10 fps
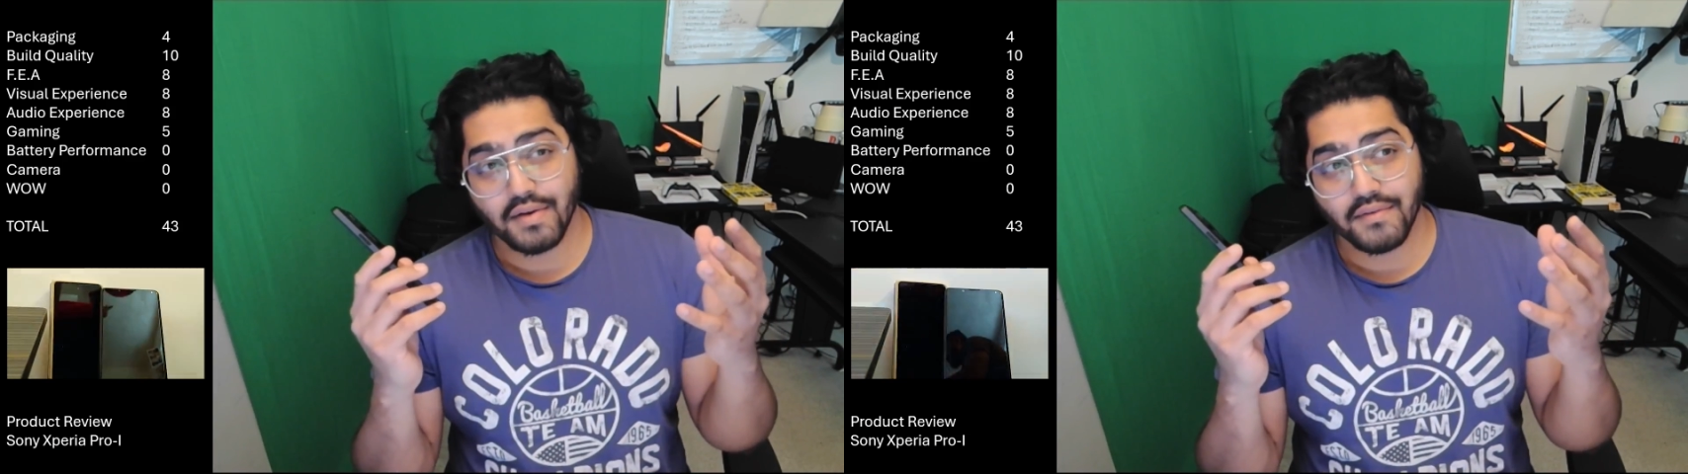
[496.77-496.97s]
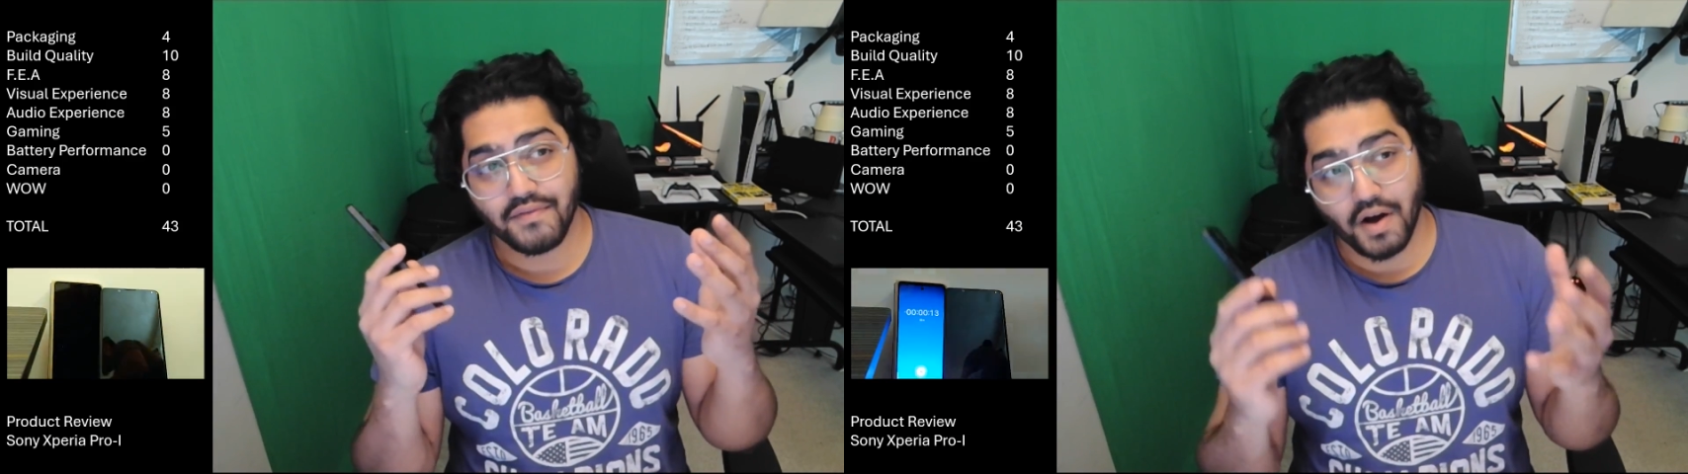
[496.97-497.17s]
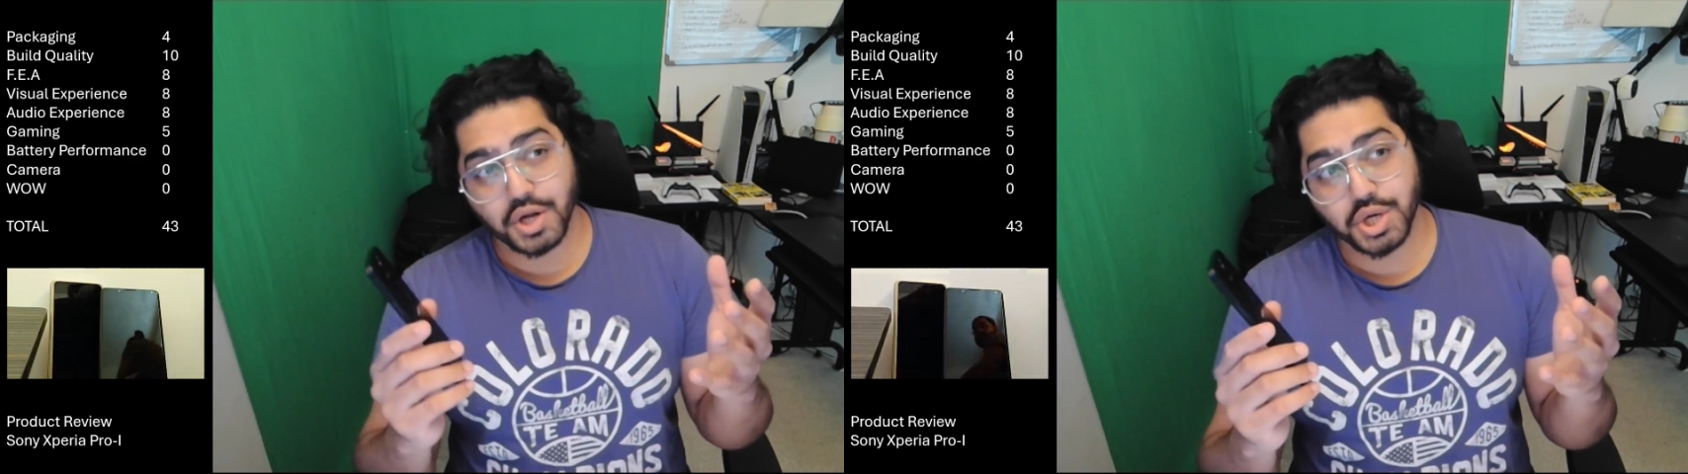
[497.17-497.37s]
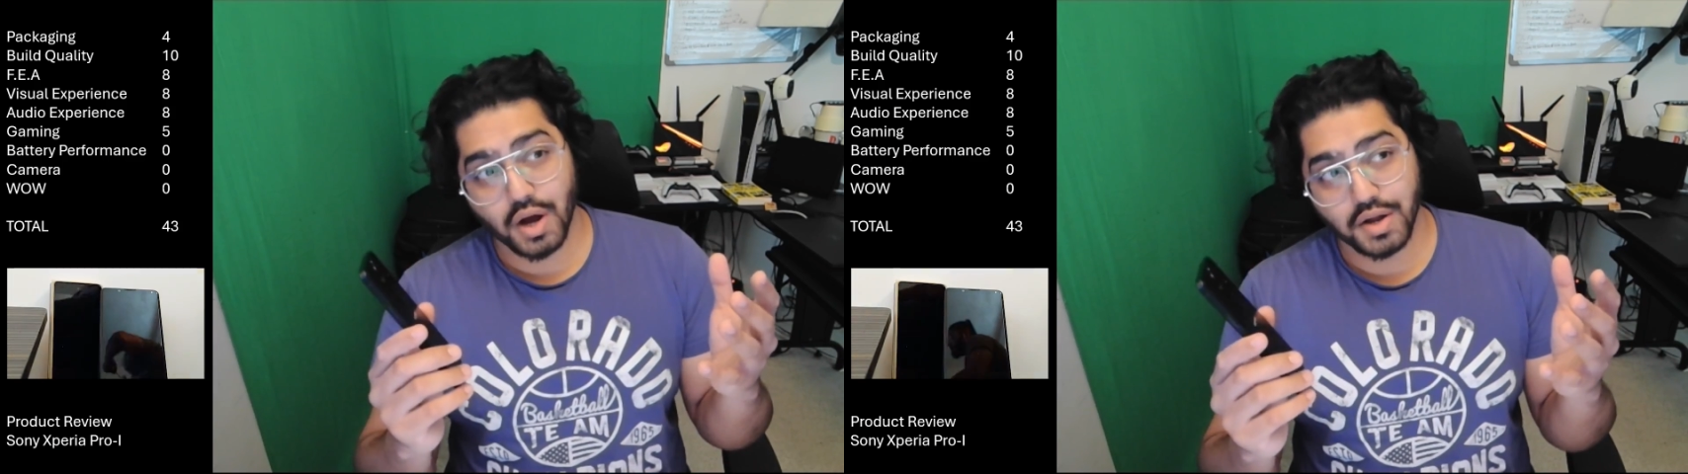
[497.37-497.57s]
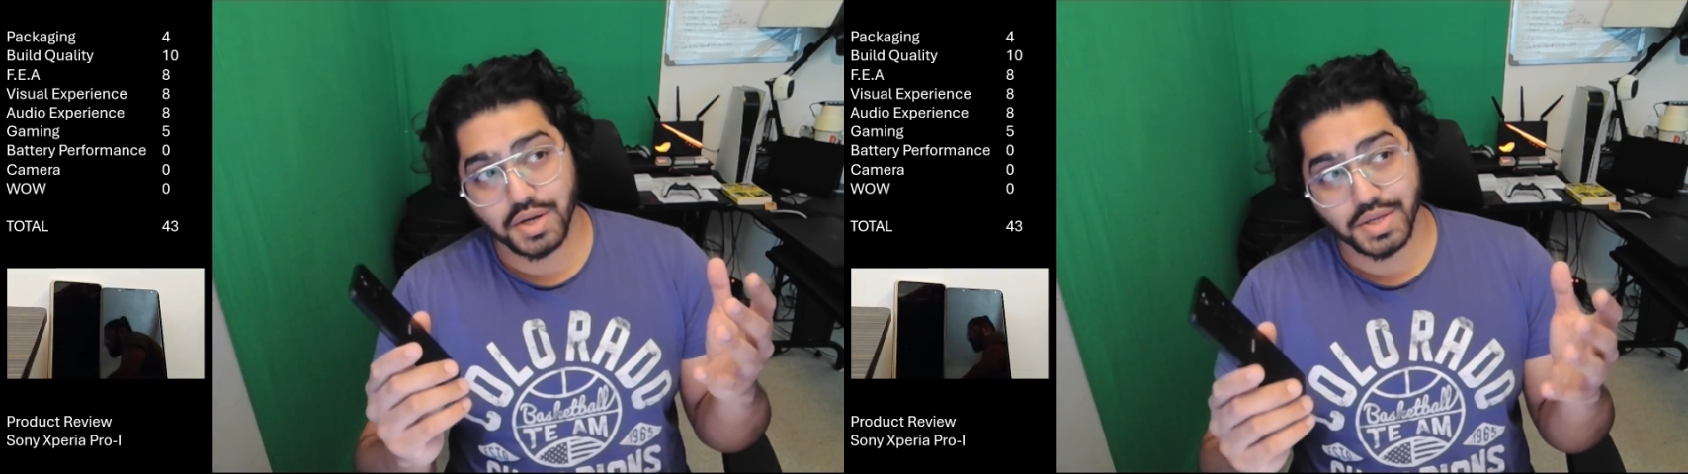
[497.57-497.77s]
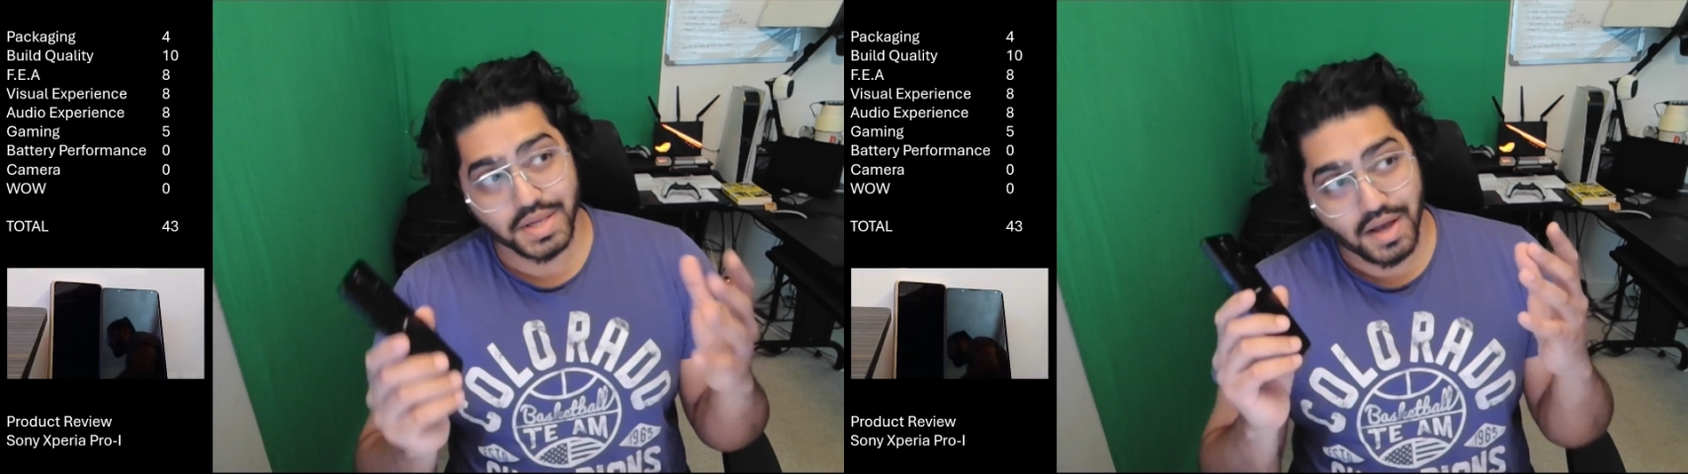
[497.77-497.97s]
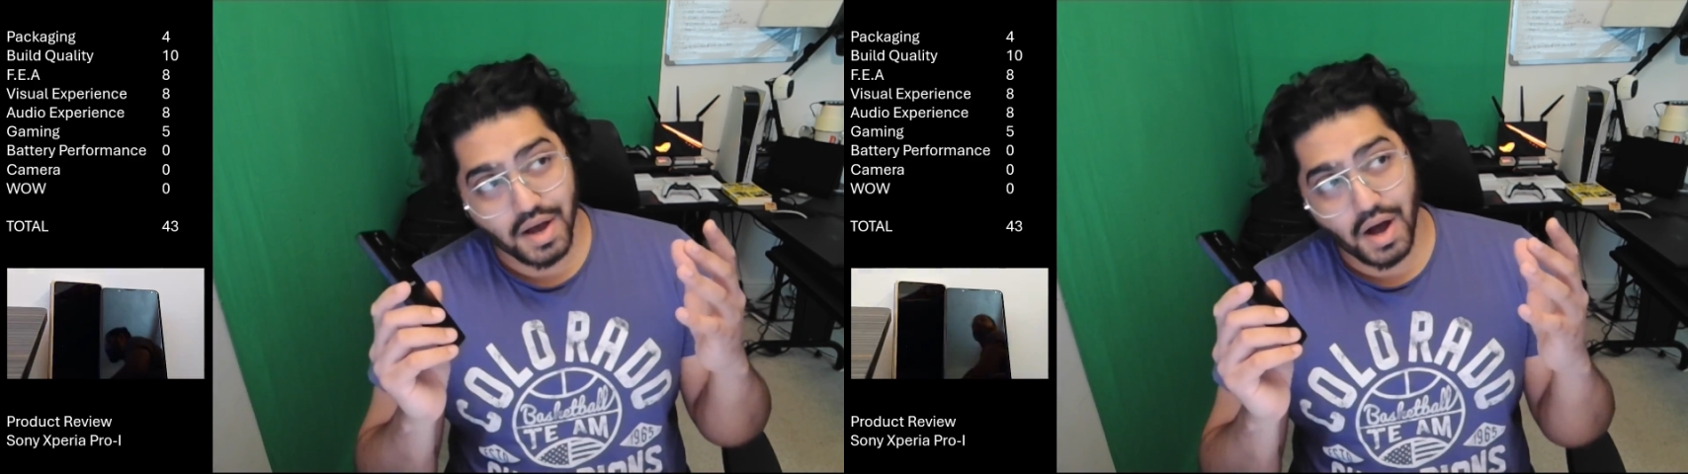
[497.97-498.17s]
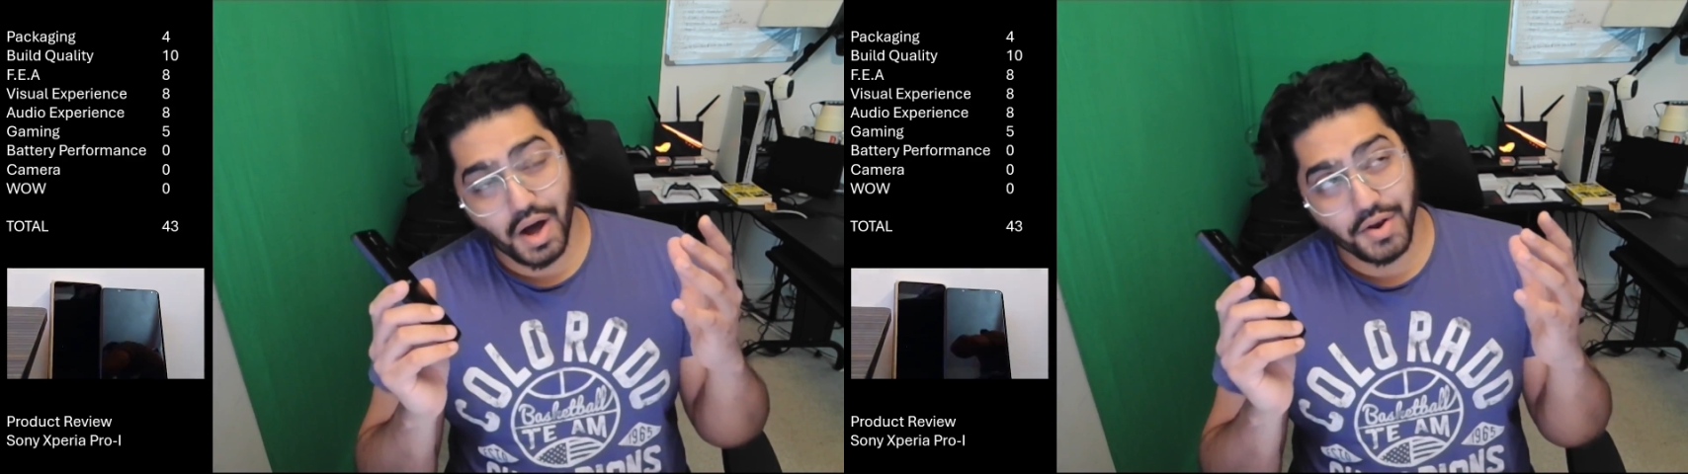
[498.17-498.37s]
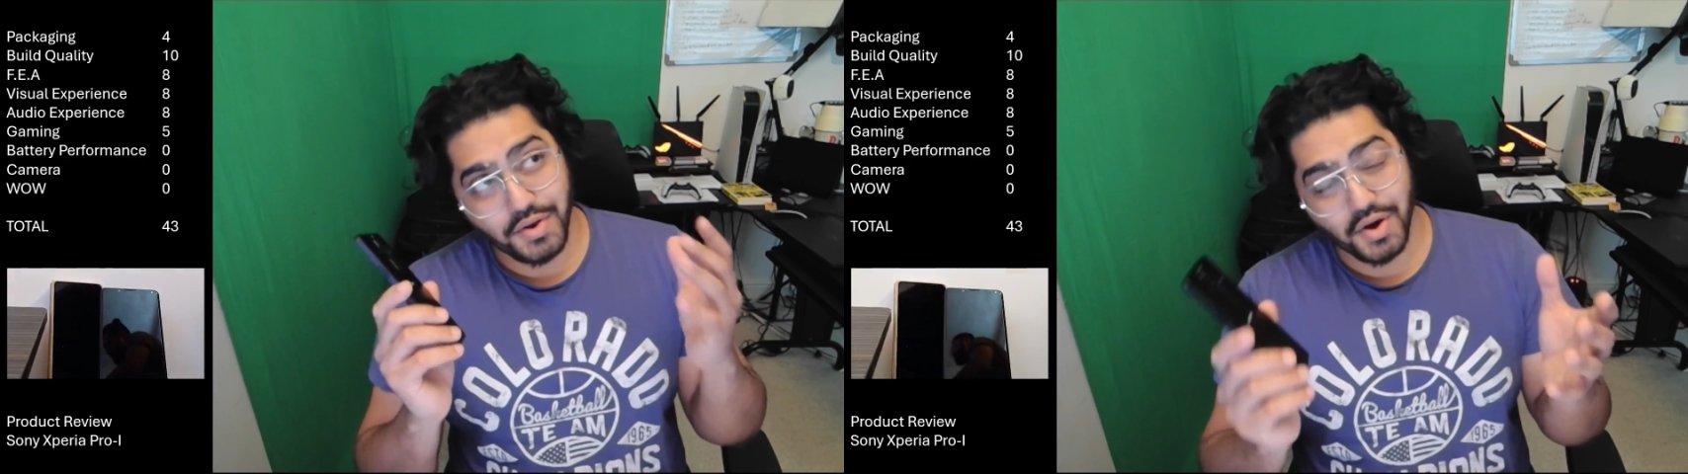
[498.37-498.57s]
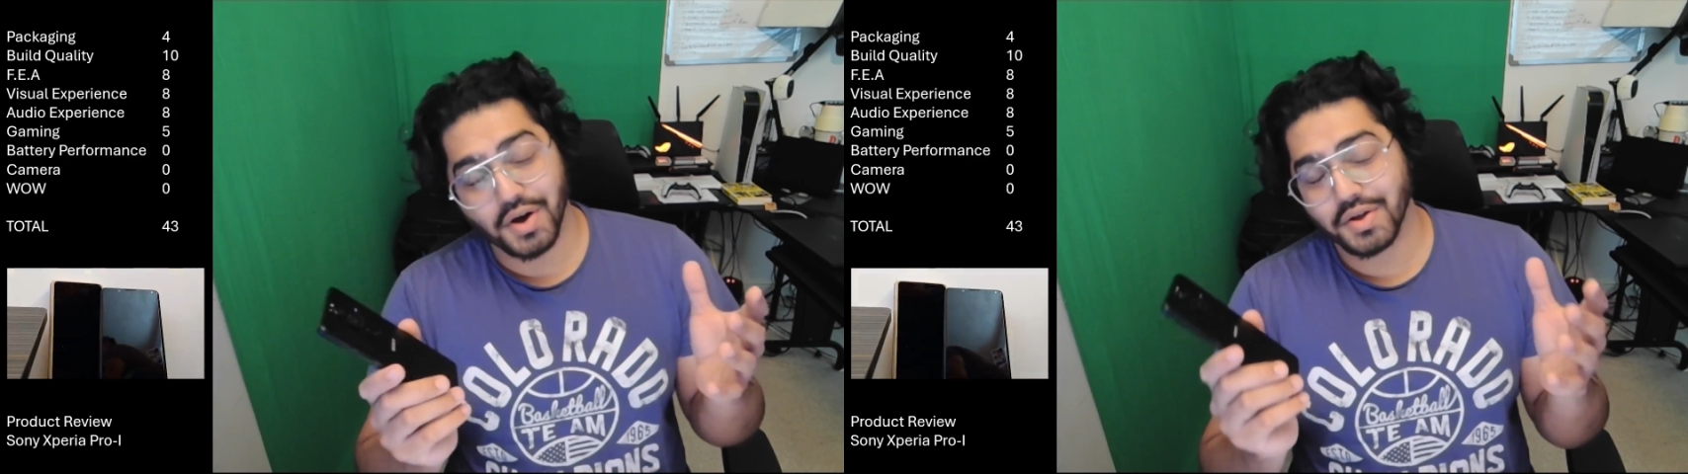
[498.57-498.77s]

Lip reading: Fast chargers are not